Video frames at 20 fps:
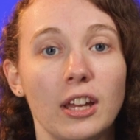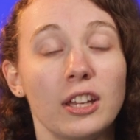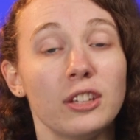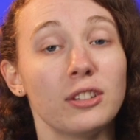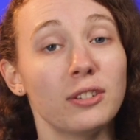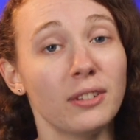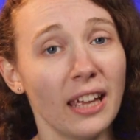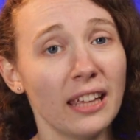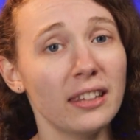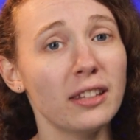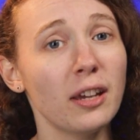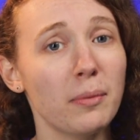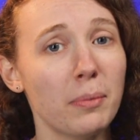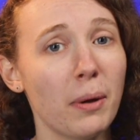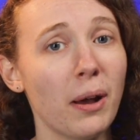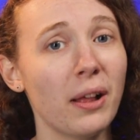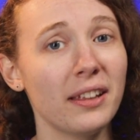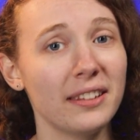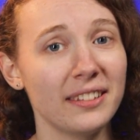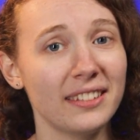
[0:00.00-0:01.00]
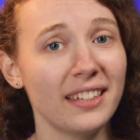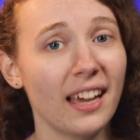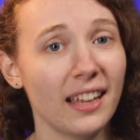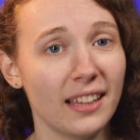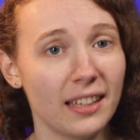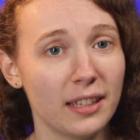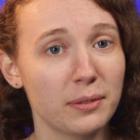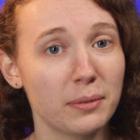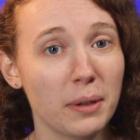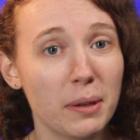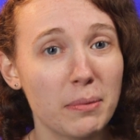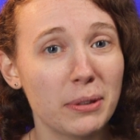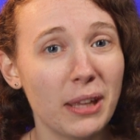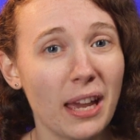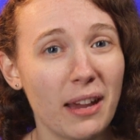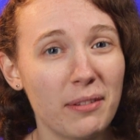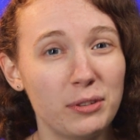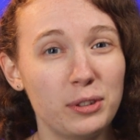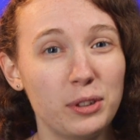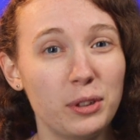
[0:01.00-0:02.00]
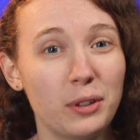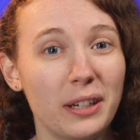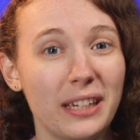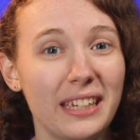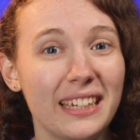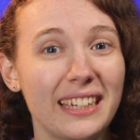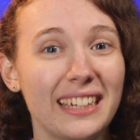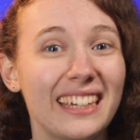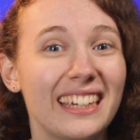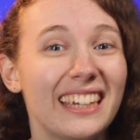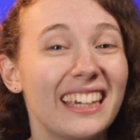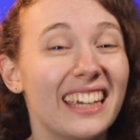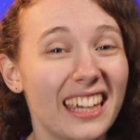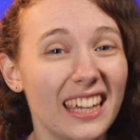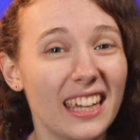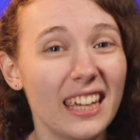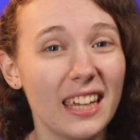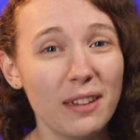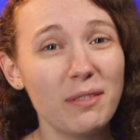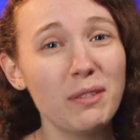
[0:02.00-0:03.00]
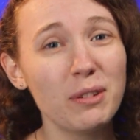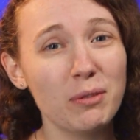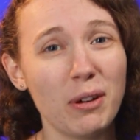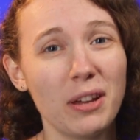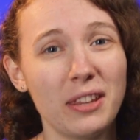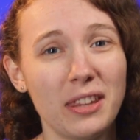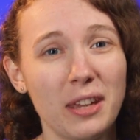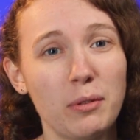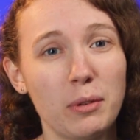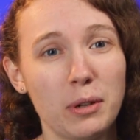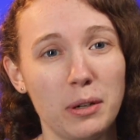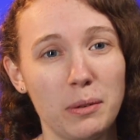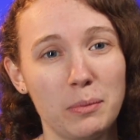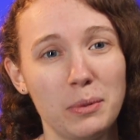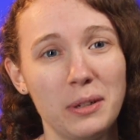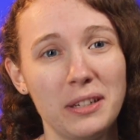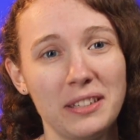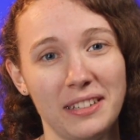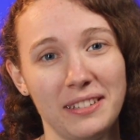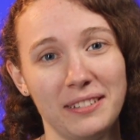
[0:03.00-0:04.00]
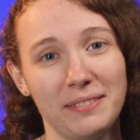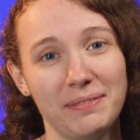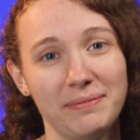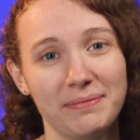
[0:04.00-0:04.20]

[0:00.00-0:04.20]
So that's how Paul and Silas were able to have joy, even while they were in prison.